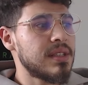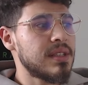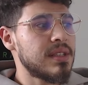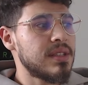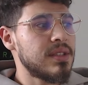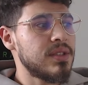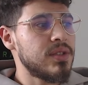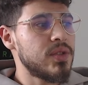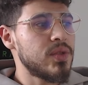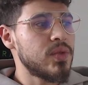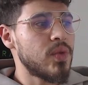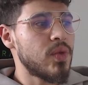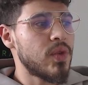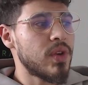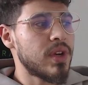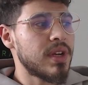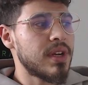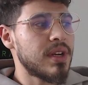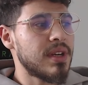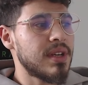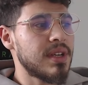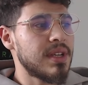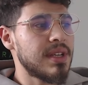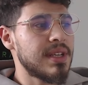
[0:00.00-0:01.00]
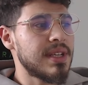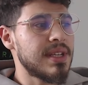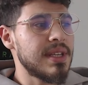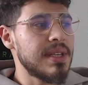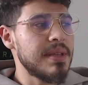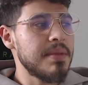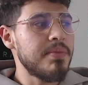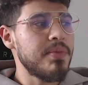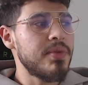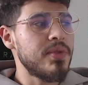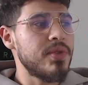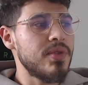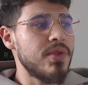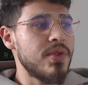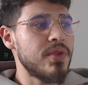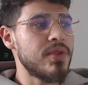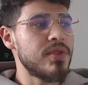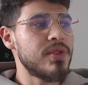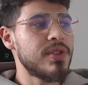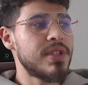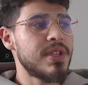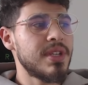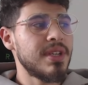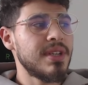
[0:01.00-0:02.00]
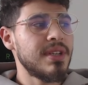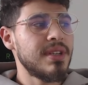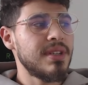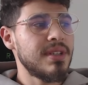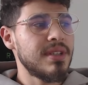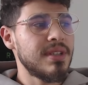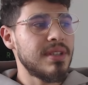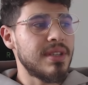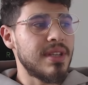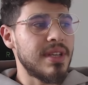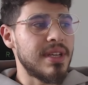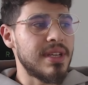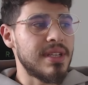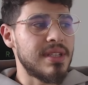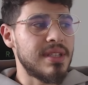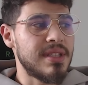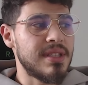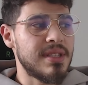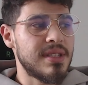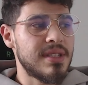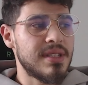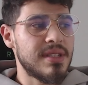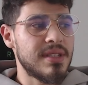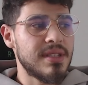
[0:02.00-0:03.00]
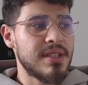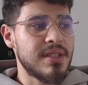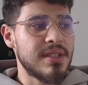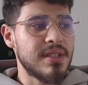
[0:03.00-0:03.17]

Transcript: you want to keep using these